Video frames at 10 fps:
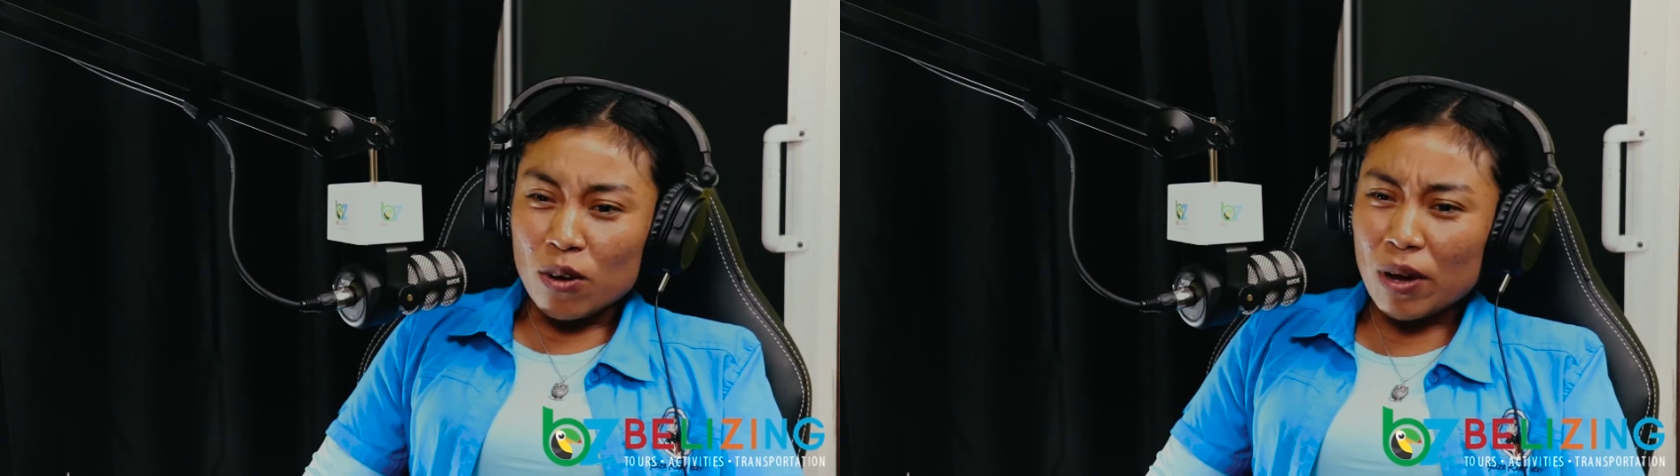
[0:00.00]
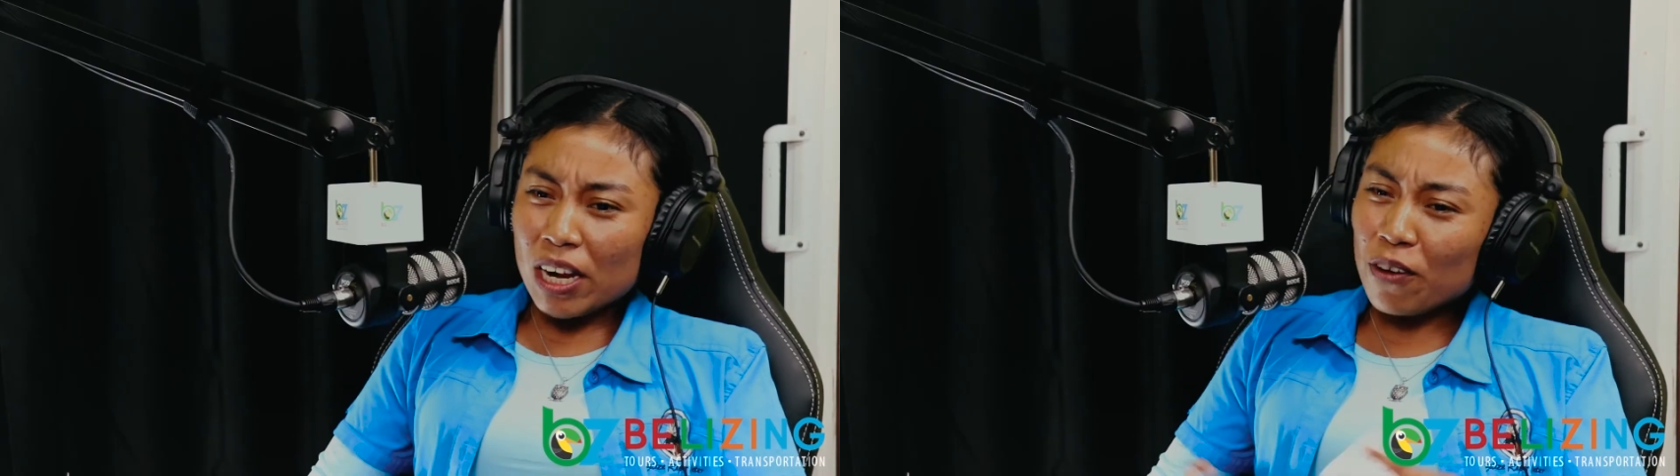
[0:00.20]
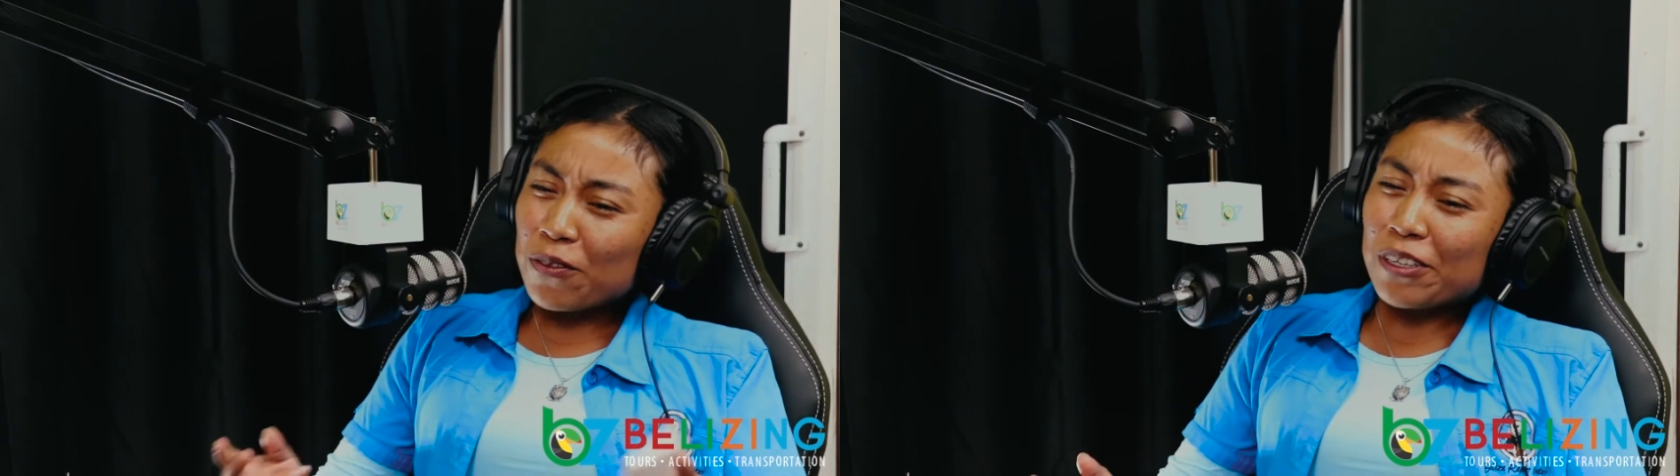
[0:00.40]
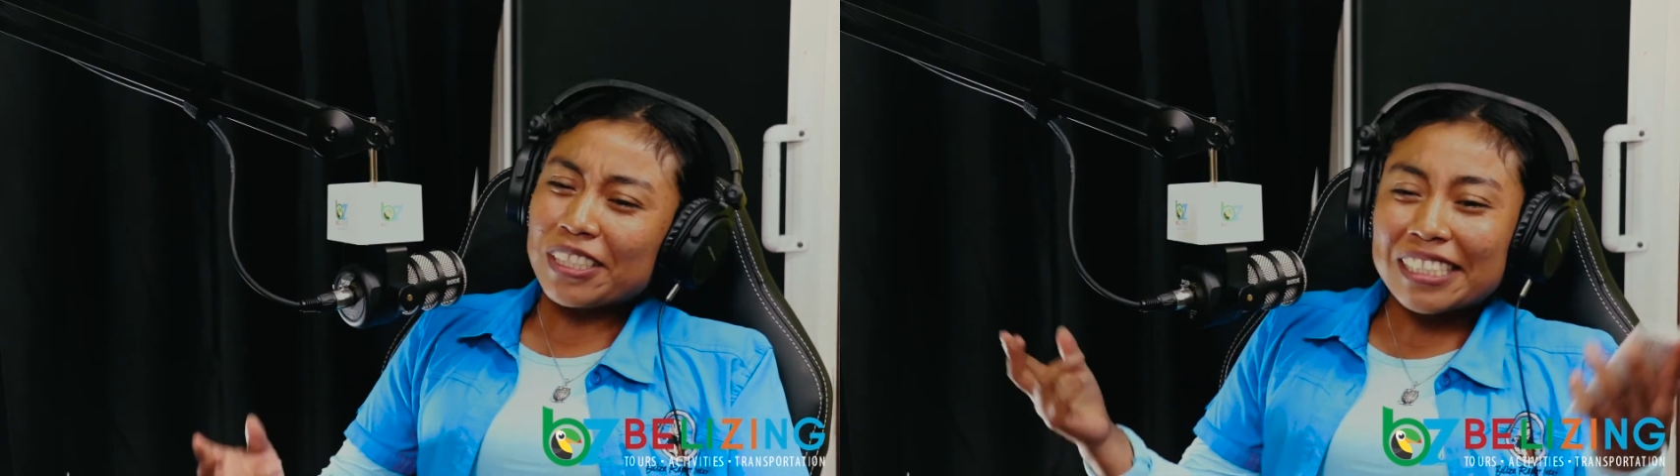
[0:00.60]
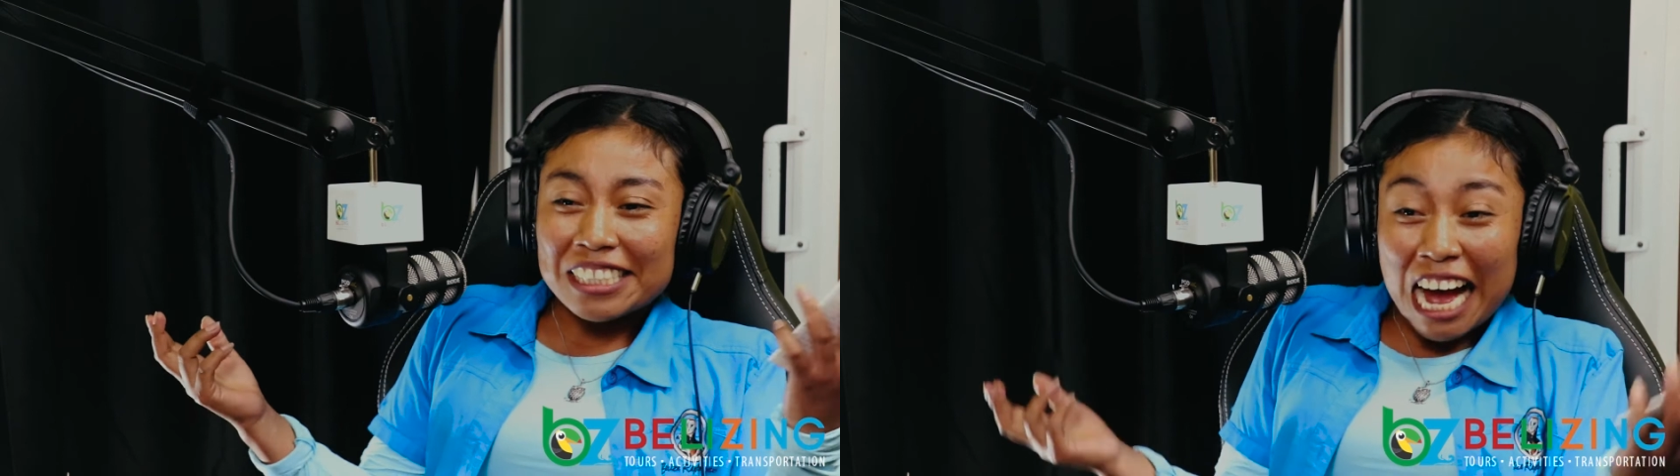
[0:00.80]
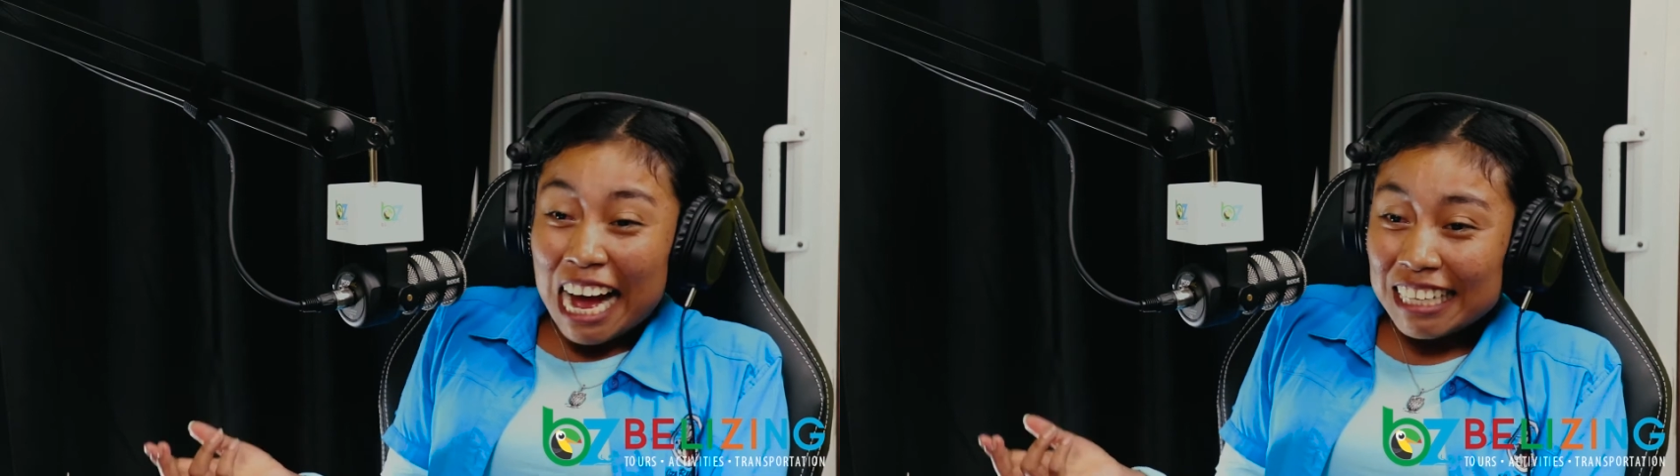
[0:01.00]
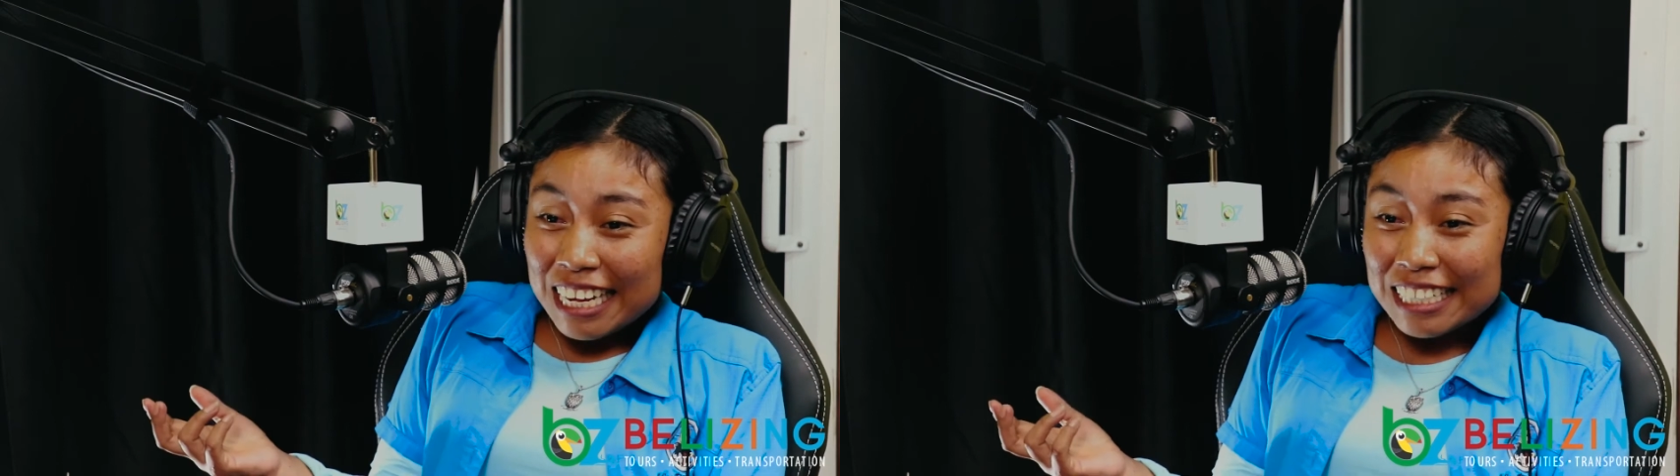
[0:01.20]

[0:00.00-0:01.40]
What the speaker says: Well, of course it's hot,